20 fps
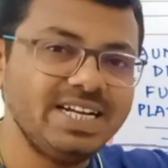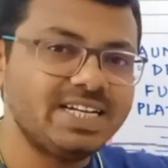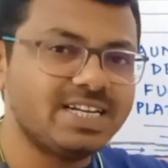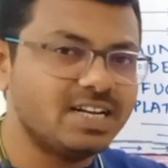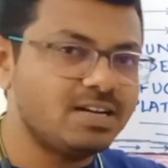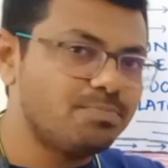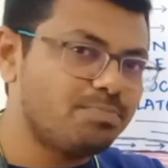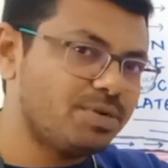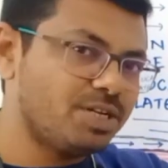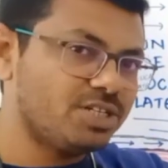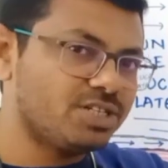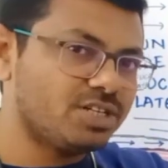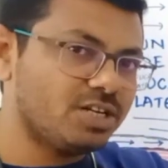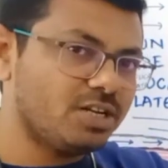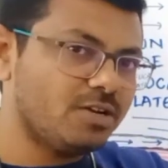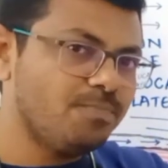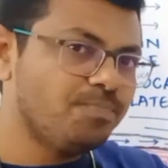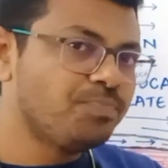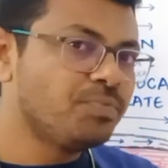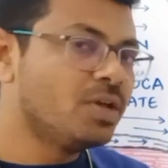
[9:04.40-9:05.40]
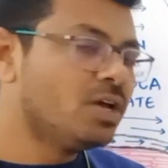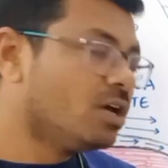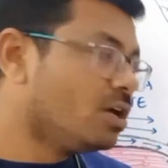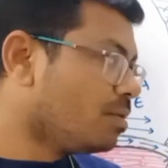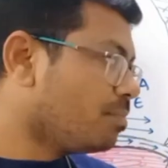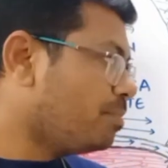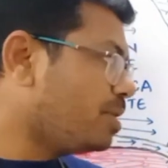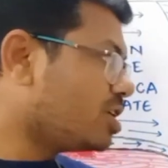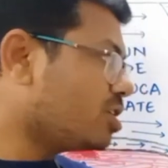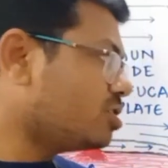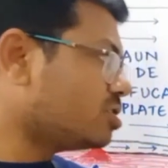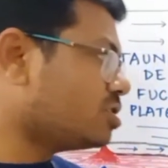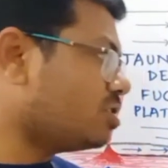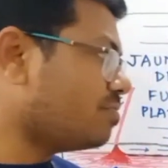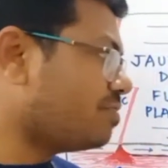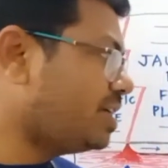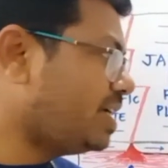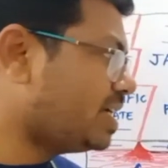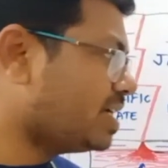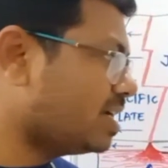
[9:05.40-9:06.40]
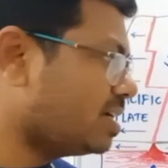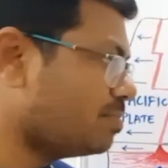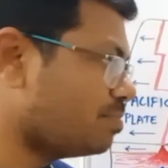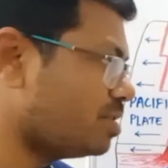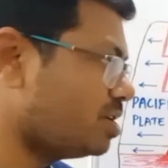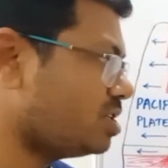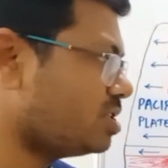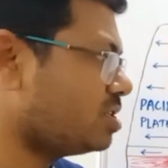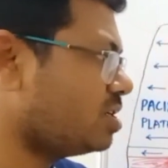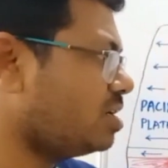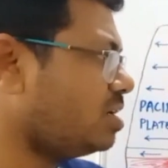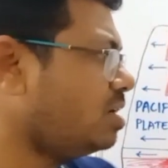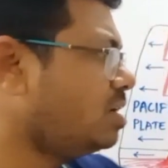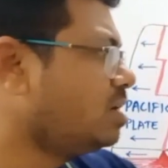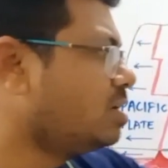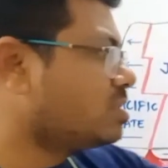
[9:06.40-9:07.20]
heat and pressure. Because of heat and pressure,